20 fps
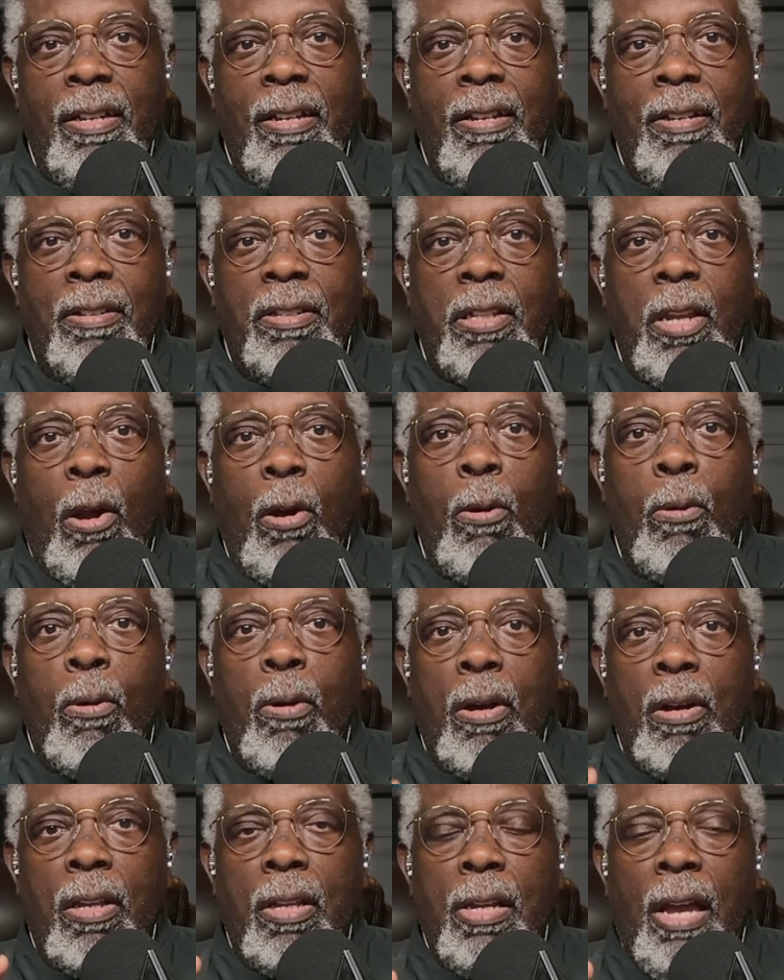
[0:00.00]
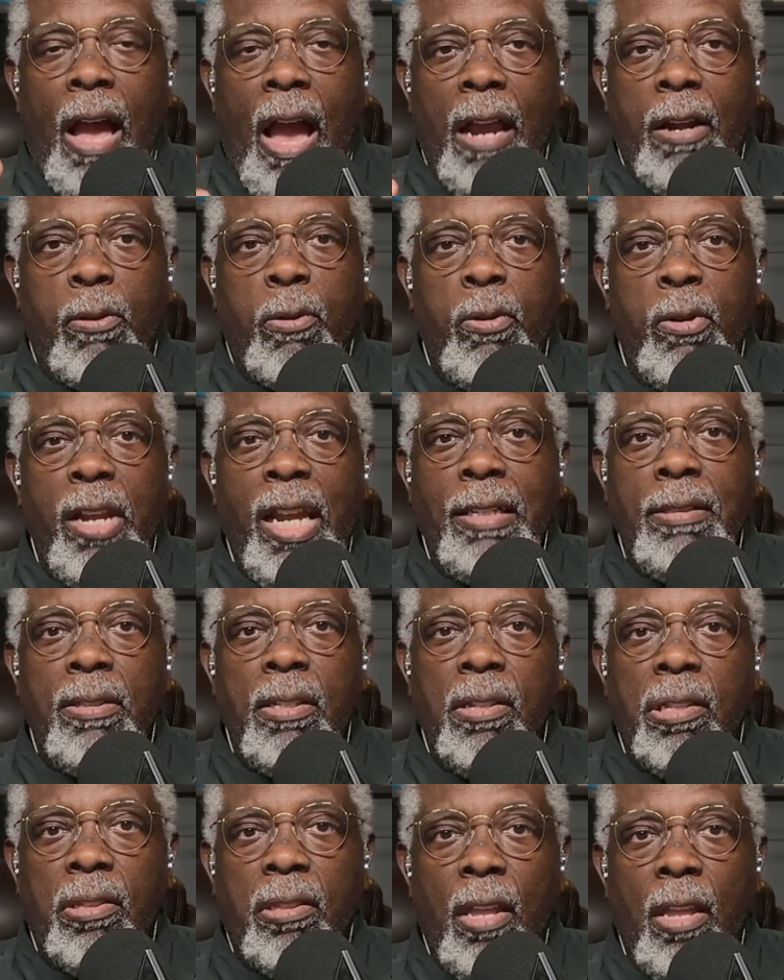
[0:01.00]
So I create
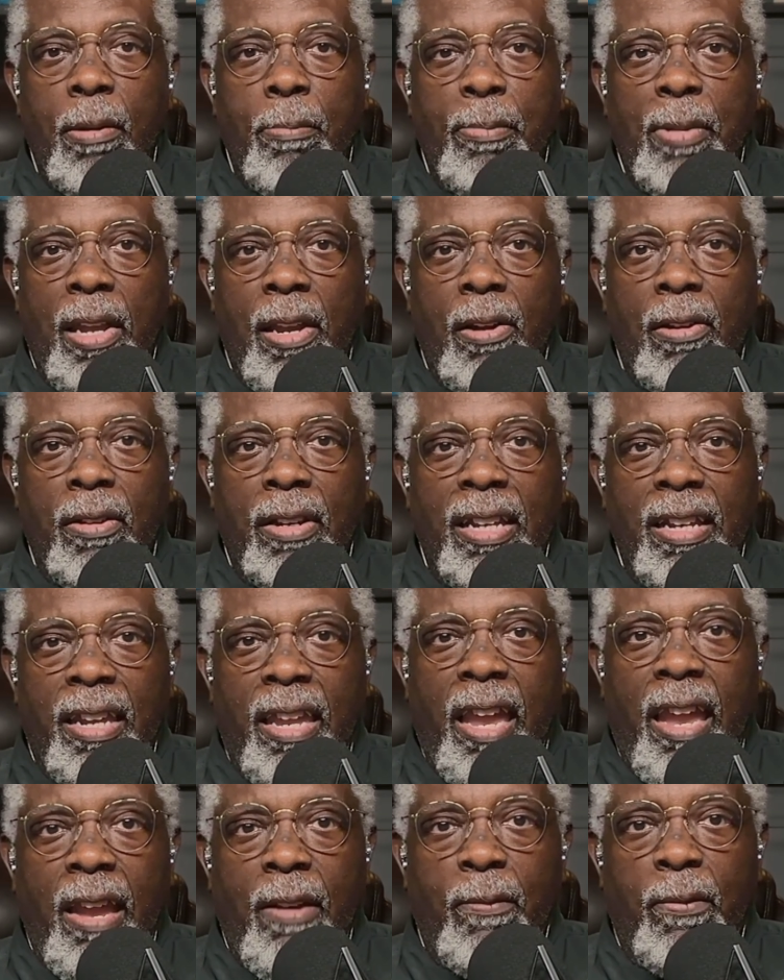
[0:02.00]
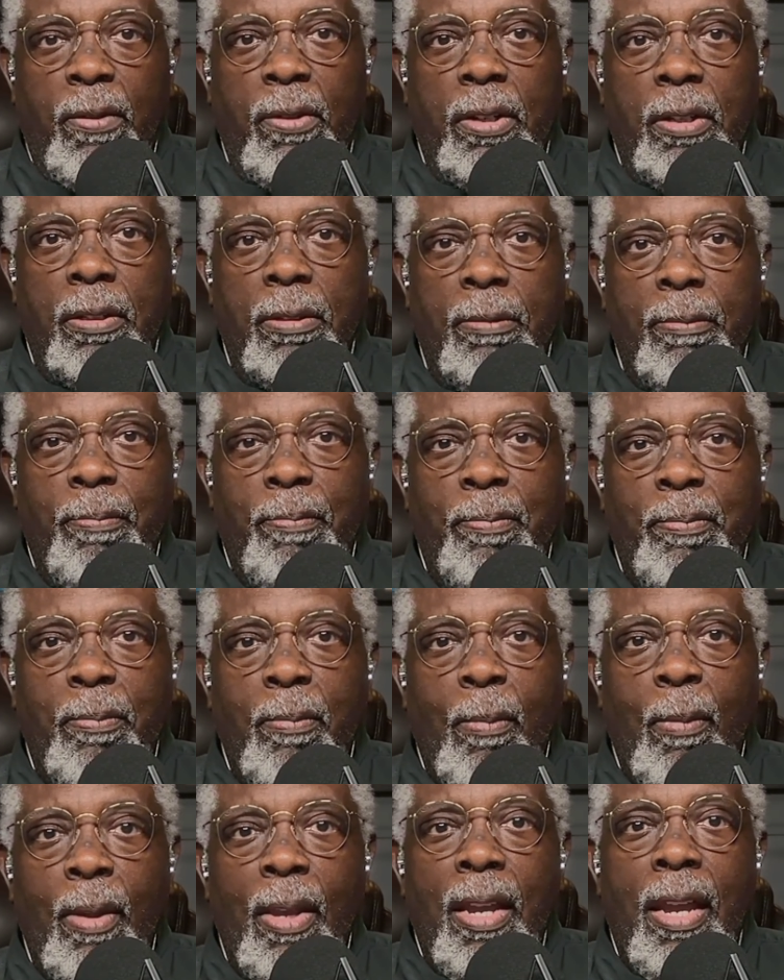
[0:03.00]
this thumbnail in Canva,
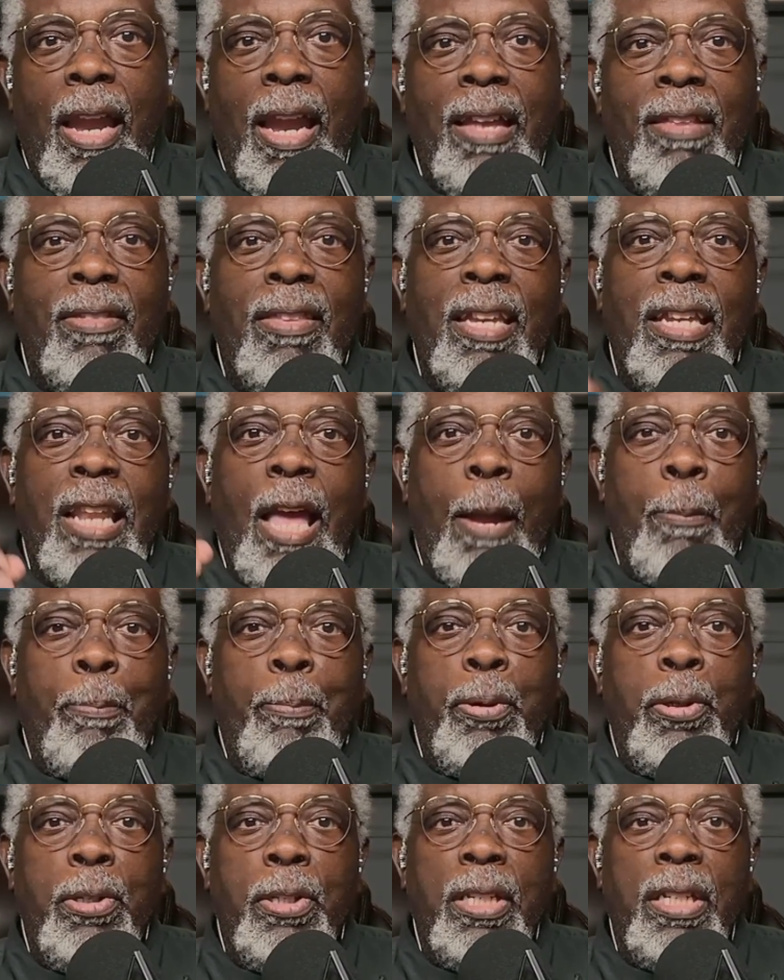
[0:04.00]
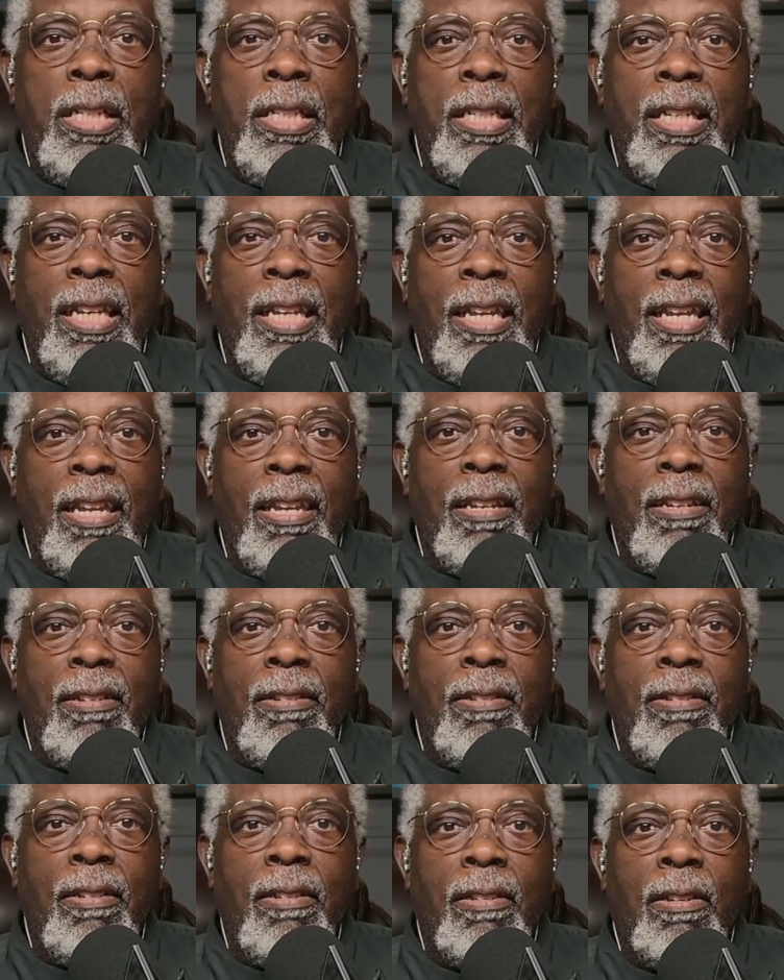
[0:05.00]
and then I put it
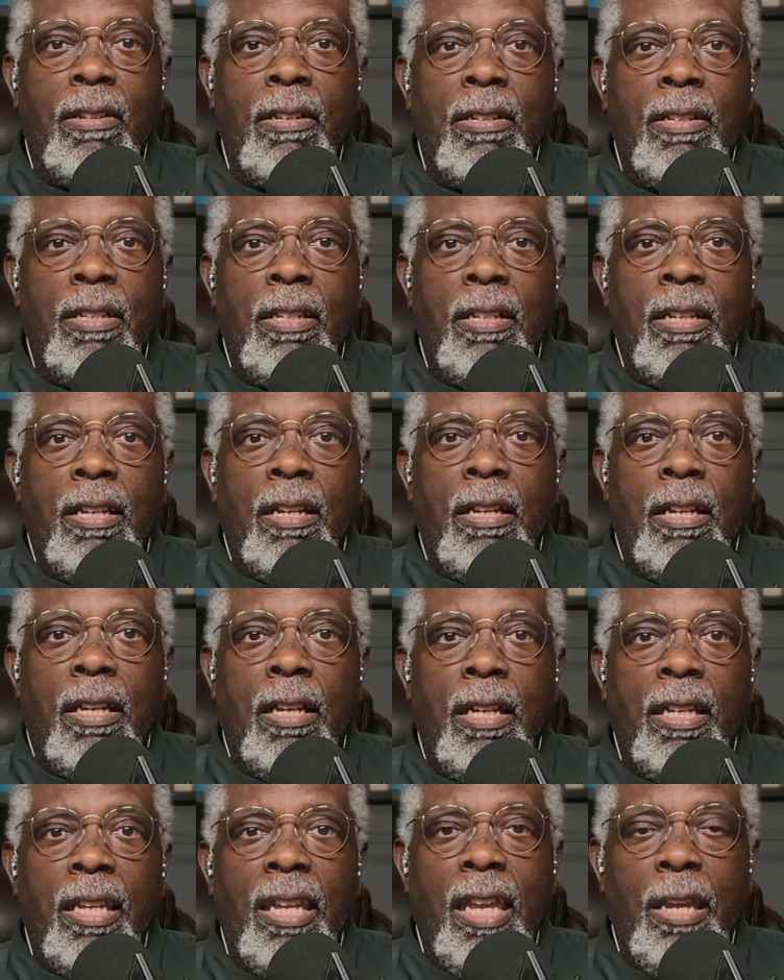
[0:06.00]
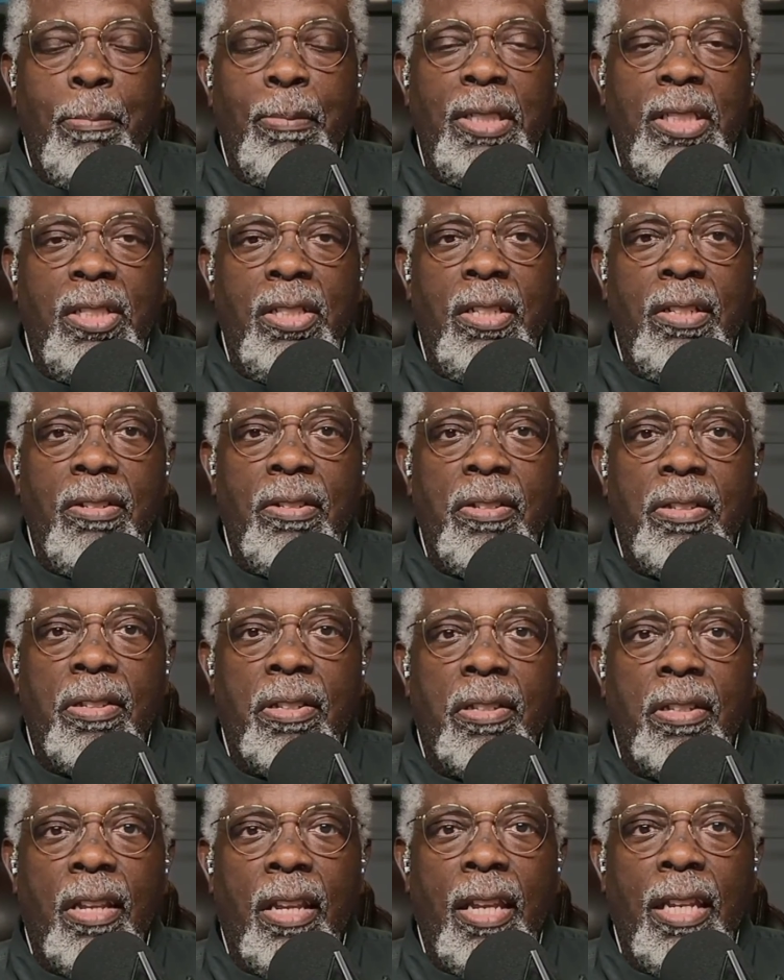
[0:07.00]
in
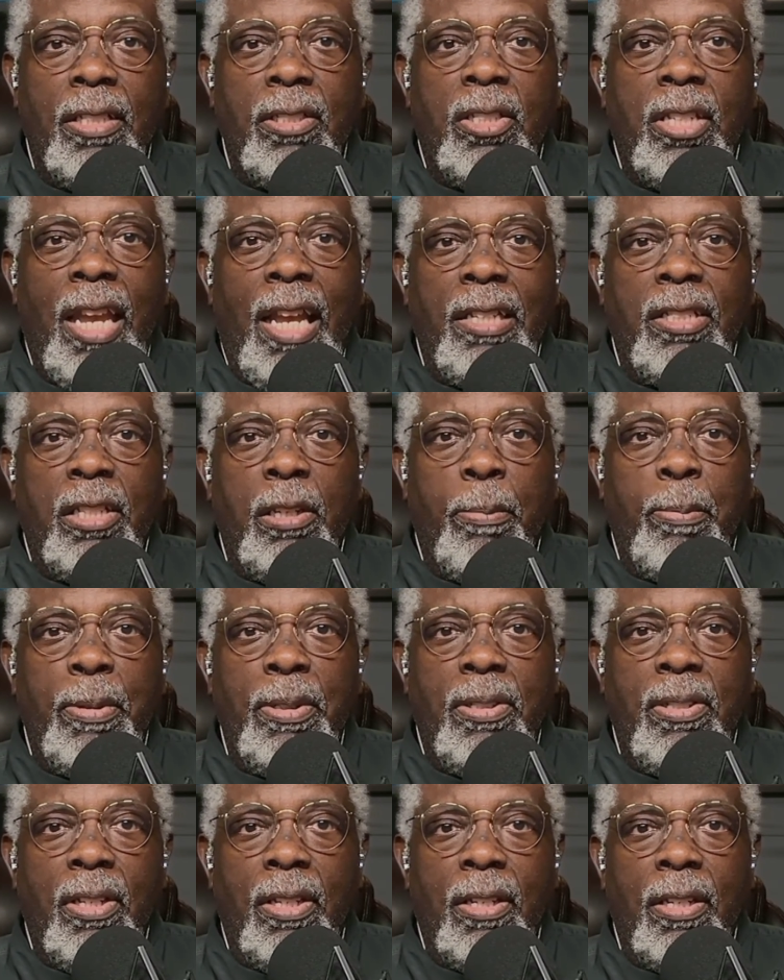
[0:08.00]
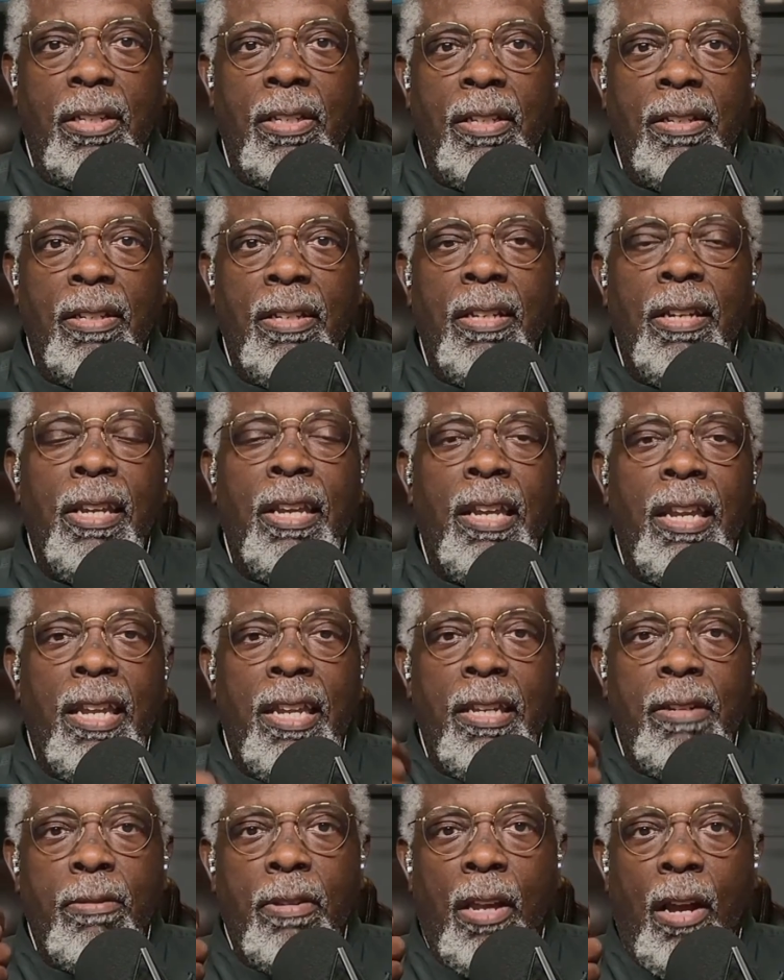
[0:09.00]
images in ChatGPT.
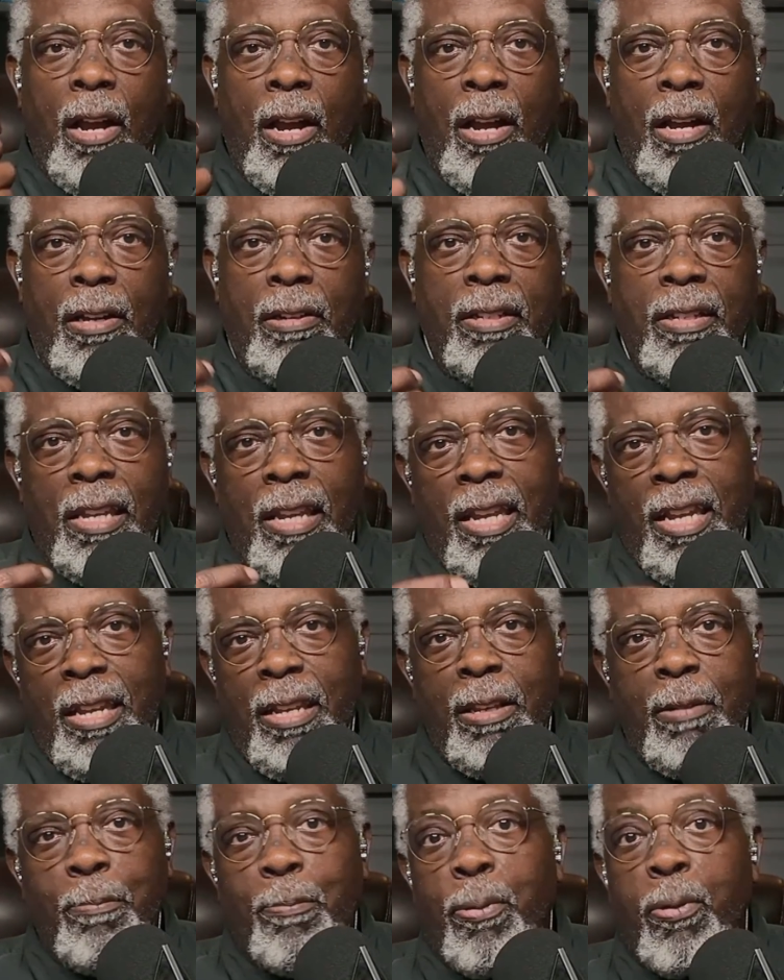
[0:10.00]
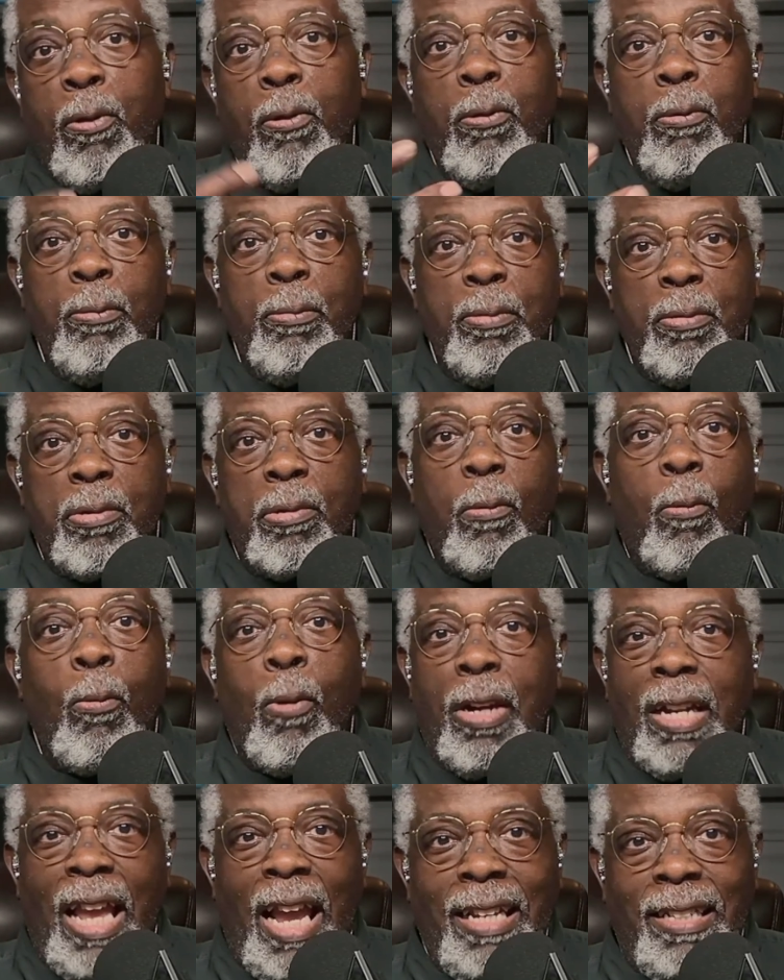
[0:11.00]
It improves
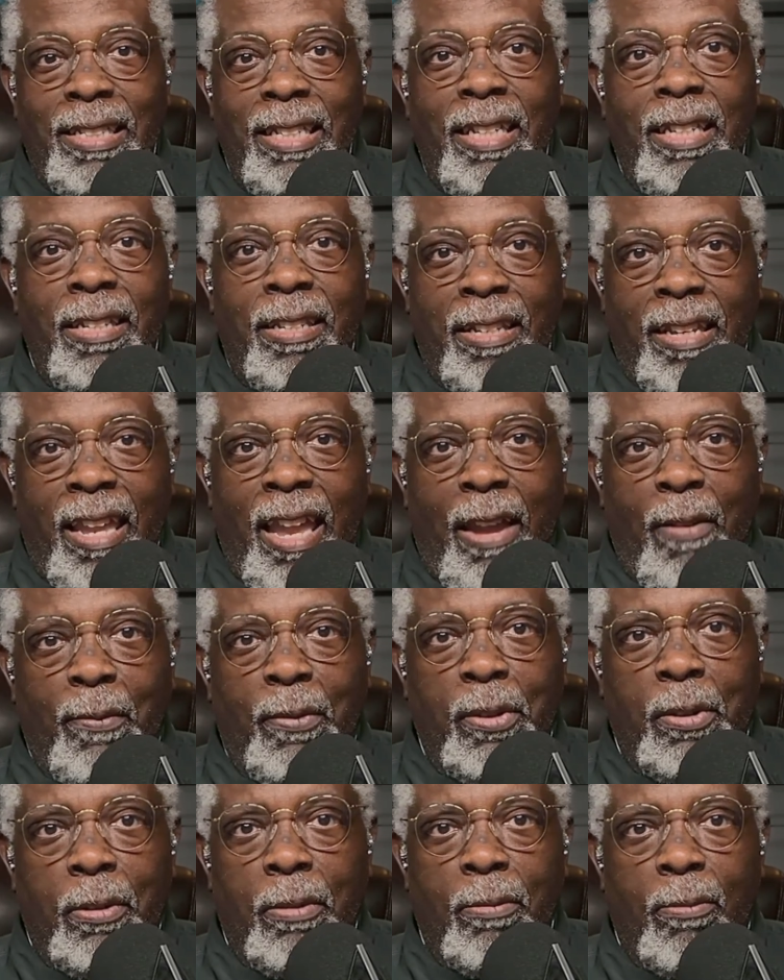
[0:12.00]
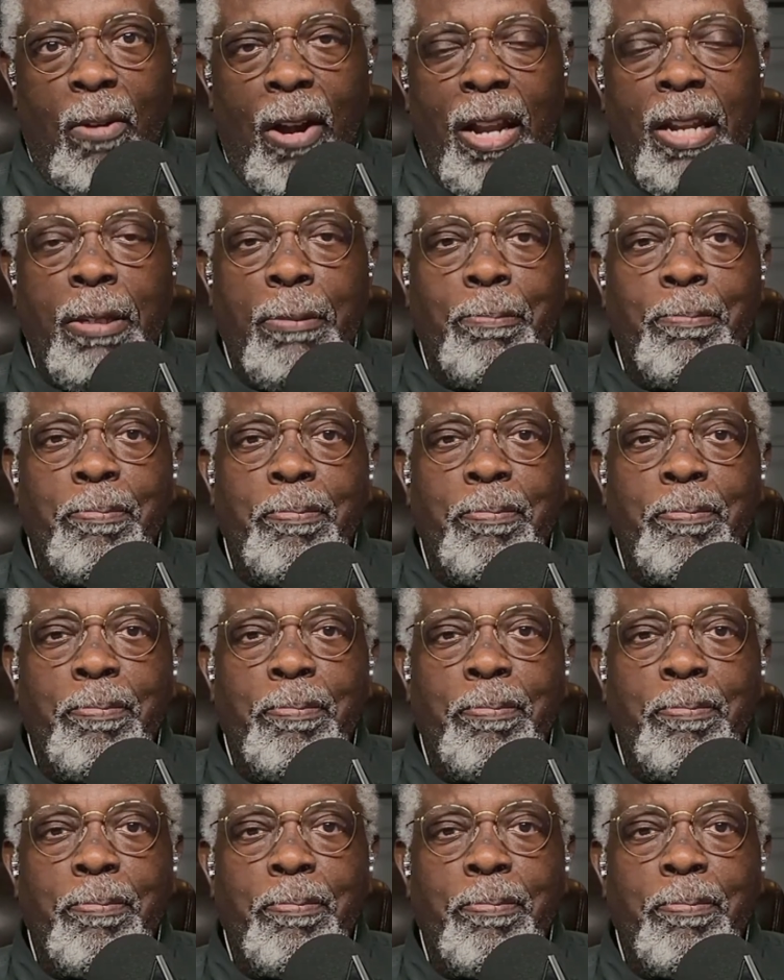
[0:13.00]
what I did in Canva, right?